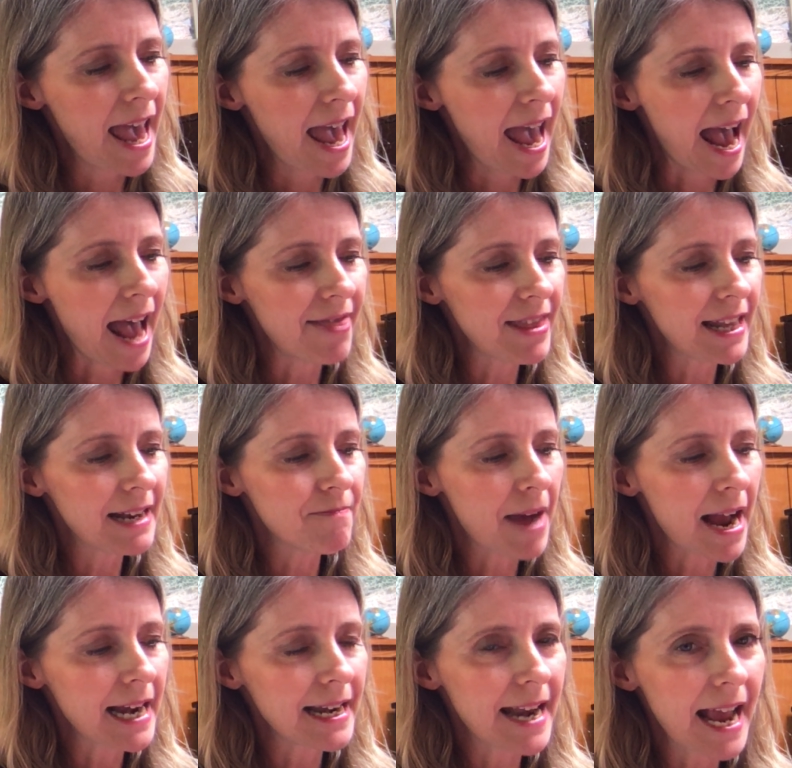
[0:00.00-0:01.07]
And then in my
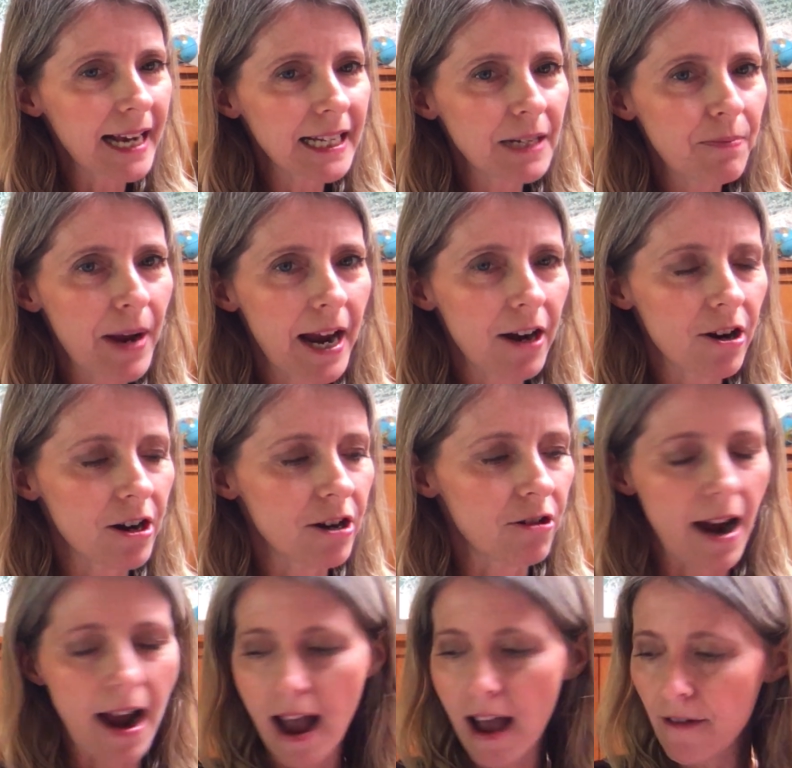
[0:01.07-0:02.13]
next
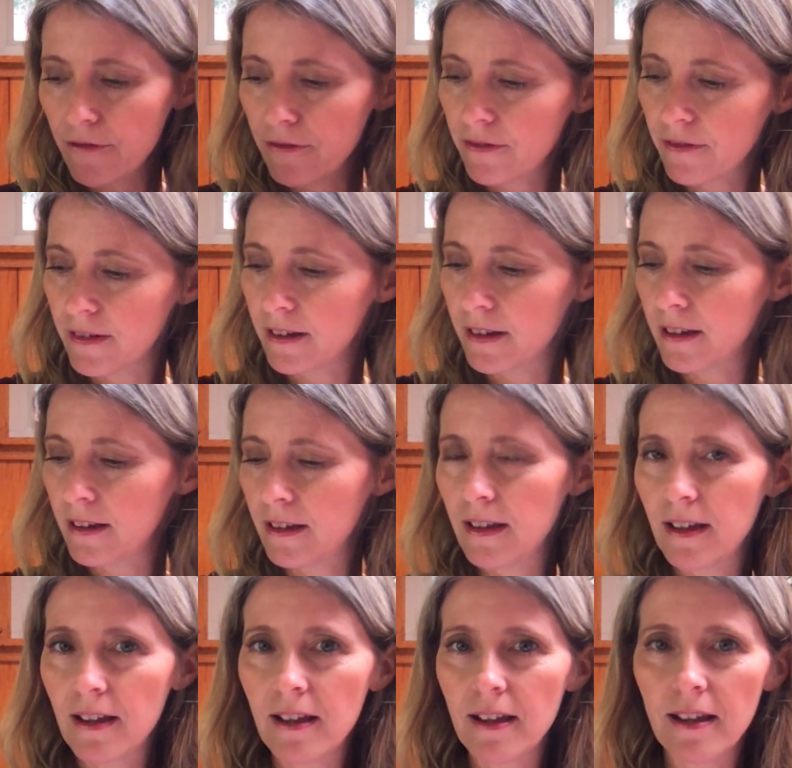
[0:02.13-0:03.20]
paragraph
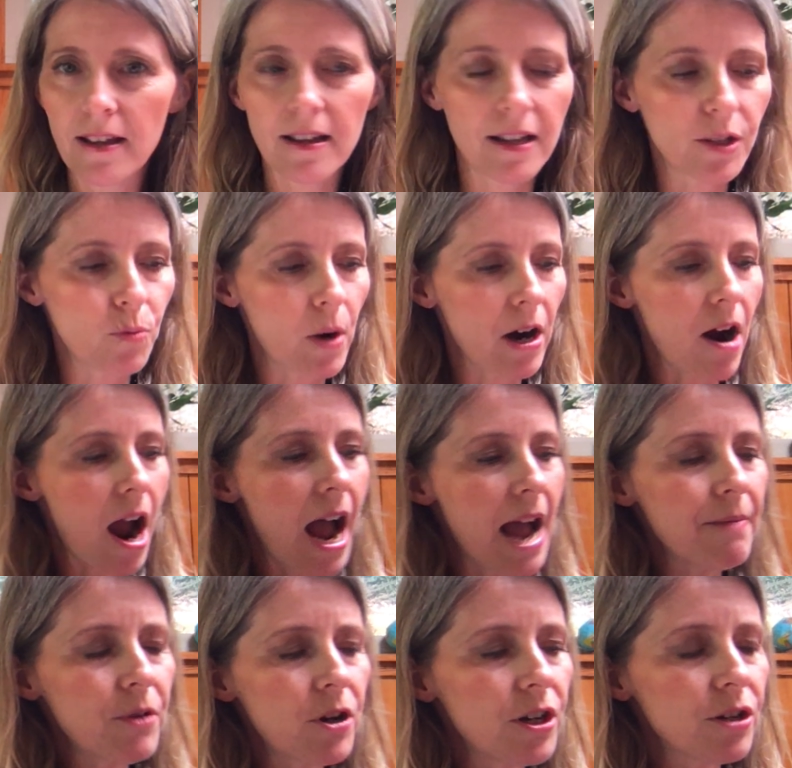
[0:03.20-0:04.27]
is where
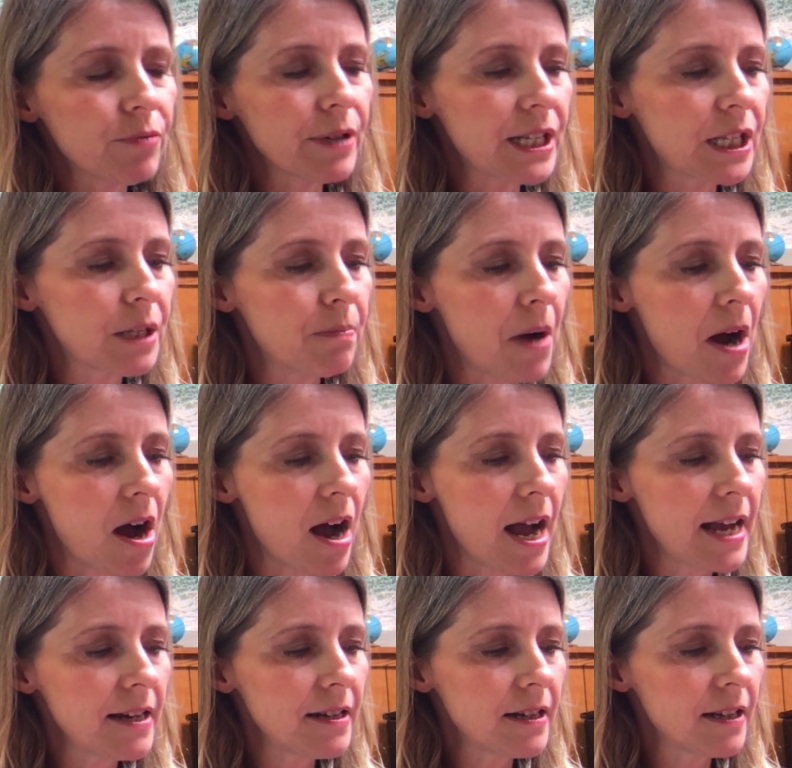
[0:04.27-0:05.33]
I'm going to
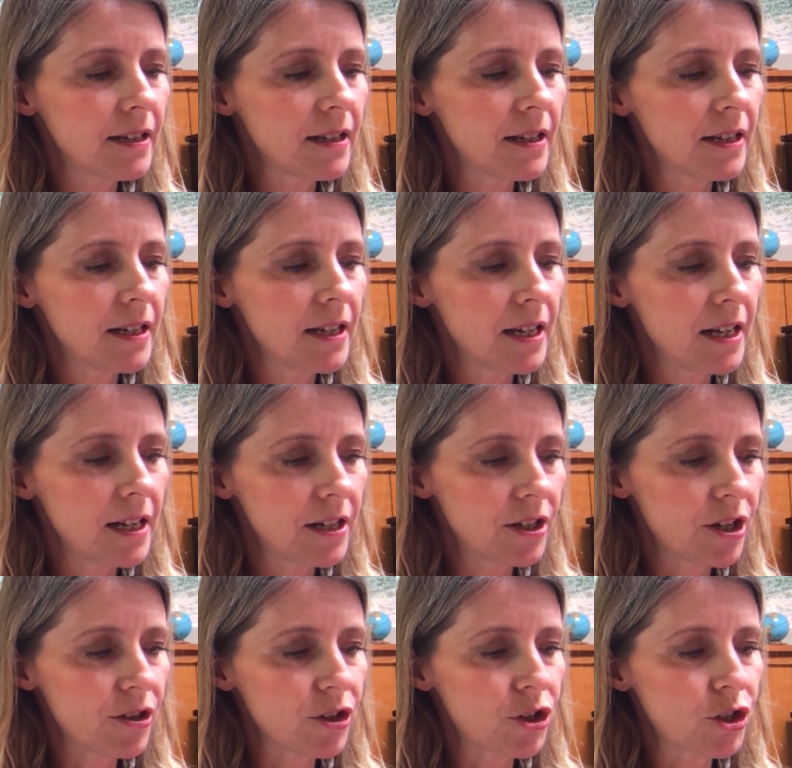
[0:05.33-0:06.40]
respond to
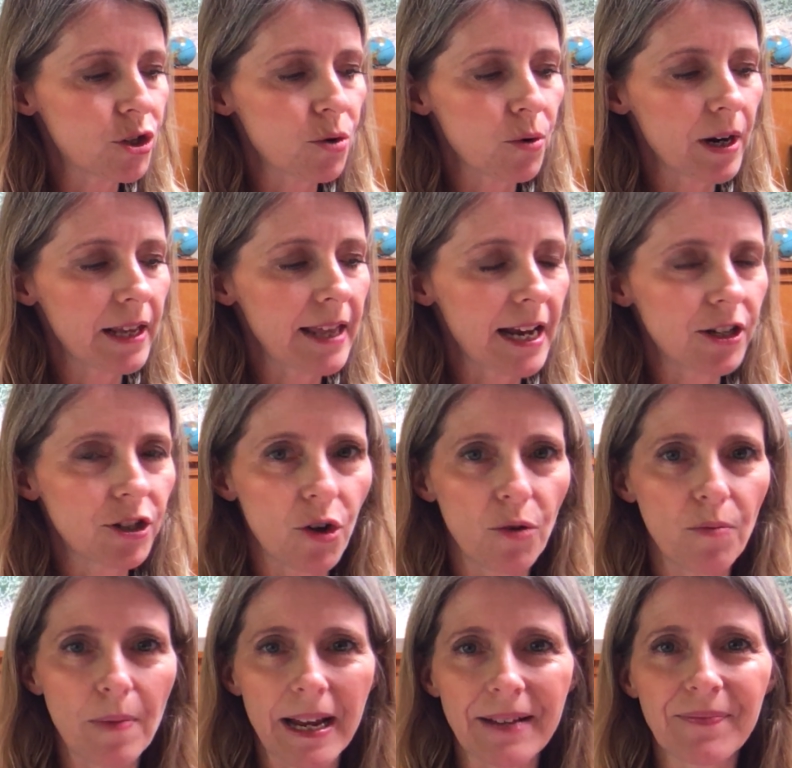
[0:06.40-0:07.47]
the story they told
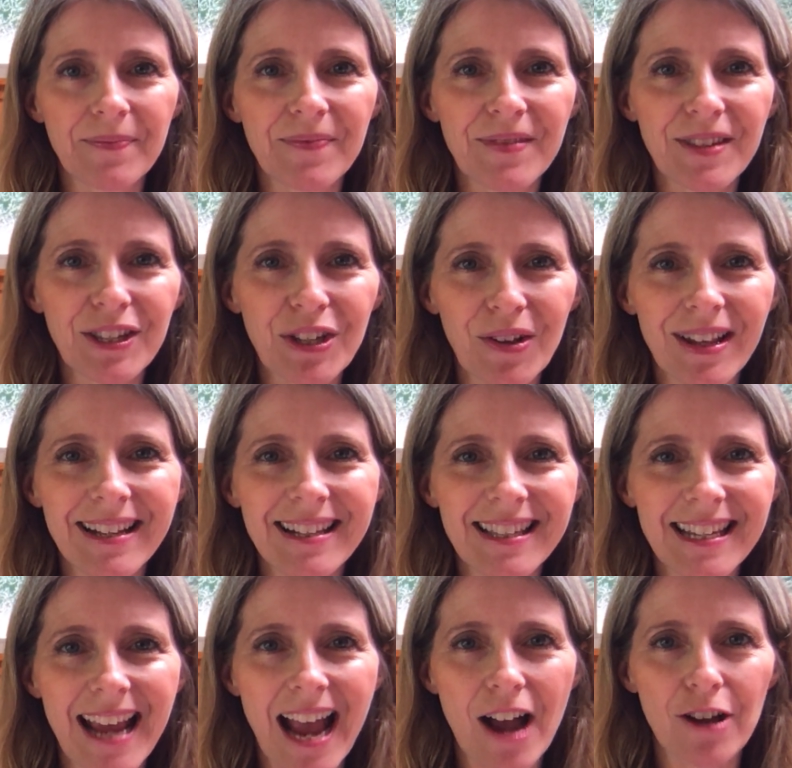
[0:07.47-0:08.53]
me. So let's see
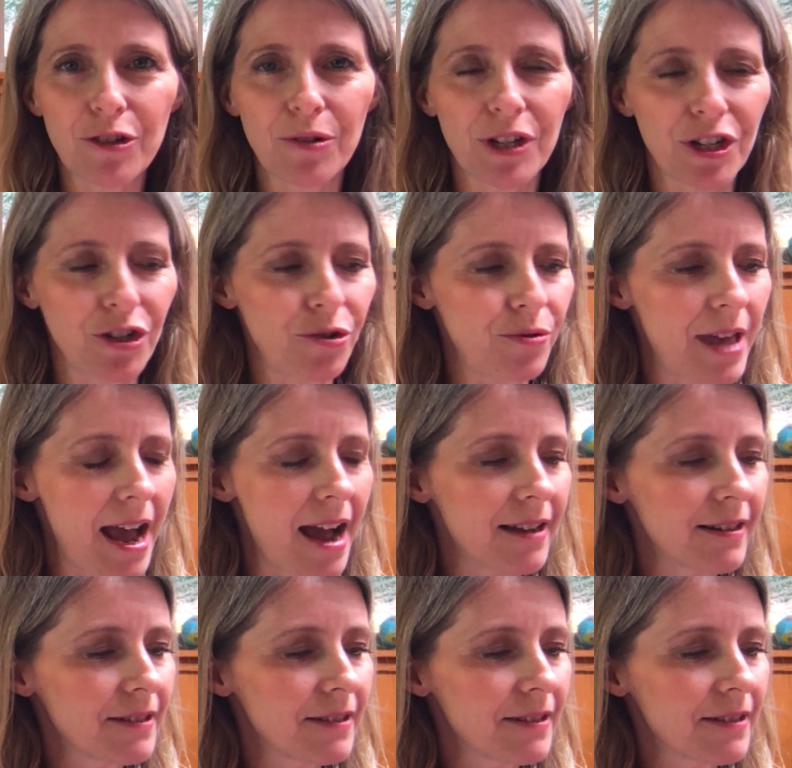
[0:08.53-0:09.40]
how you can do that.